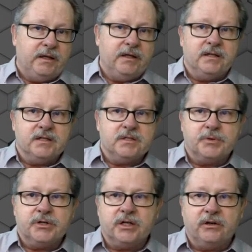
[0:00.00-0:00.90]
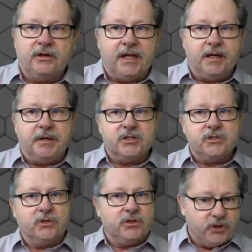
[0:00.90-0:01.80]
in this particular database
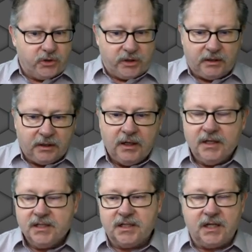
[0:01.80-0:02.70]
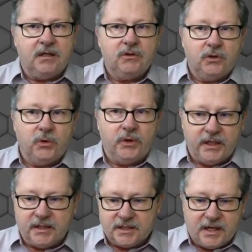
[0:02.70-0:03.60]
so that you can see who it
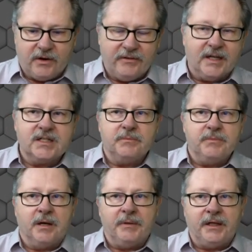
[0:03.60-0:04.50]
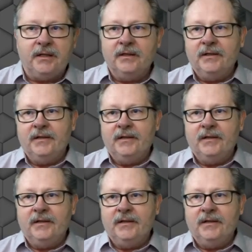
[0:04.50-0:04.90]
is. Now I've got some dummy,